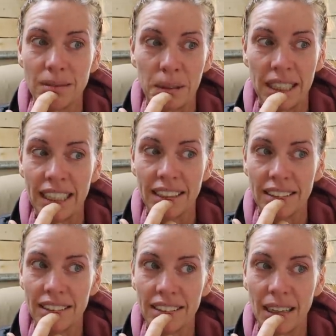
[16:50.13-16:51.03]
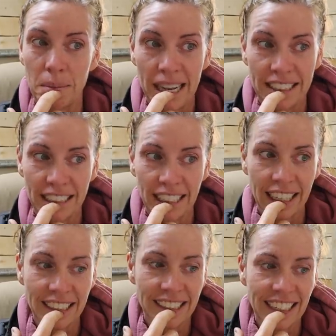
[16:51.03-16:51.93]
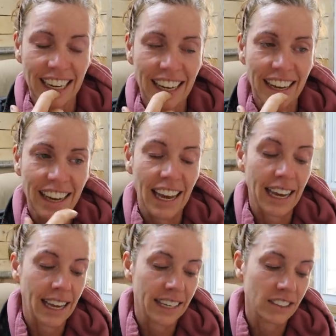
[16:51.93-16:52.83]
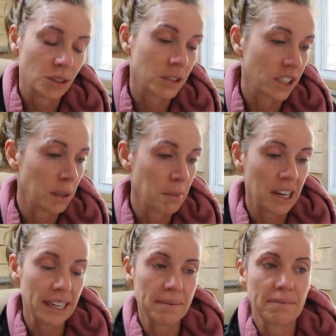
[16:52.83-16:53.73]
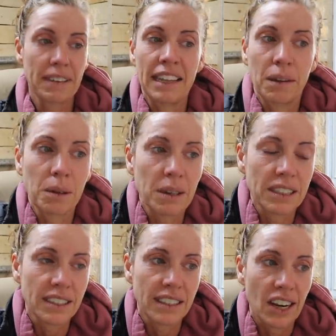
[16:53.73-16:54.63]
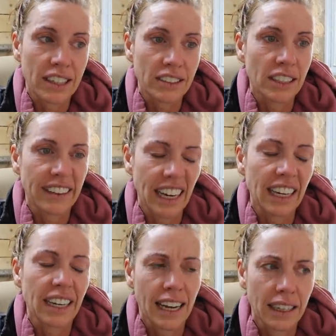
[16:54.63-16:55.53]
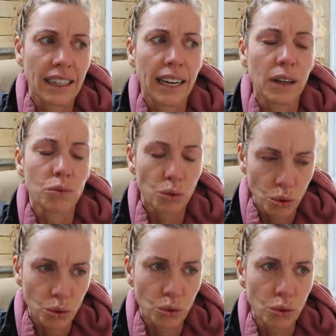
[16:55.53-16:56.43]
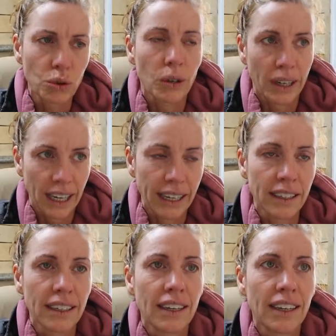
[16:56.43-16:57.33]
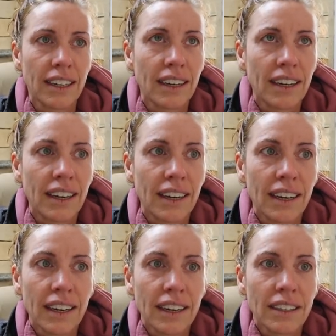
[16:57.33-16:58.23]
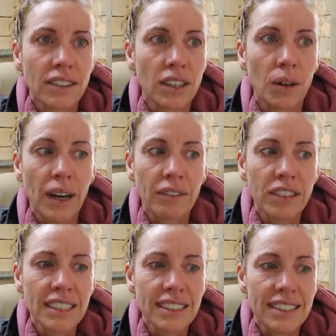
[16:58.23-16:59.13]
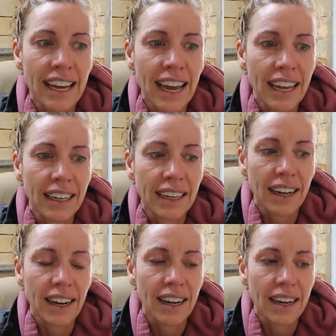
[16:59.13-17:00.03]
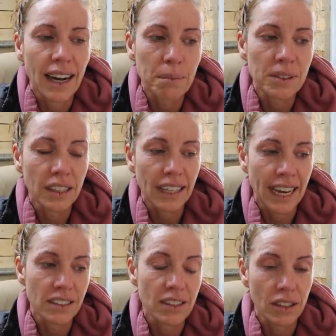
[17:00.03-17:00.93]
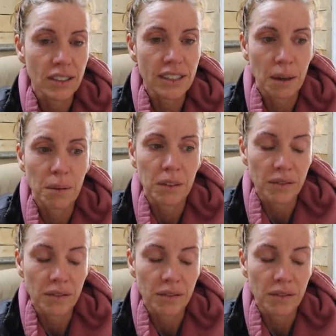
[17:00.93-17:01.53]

being a basket case, and she was good about it. And then we went to the doctor, and then it kind of like, oof, okay. So ever since then, up till last Thursday, when we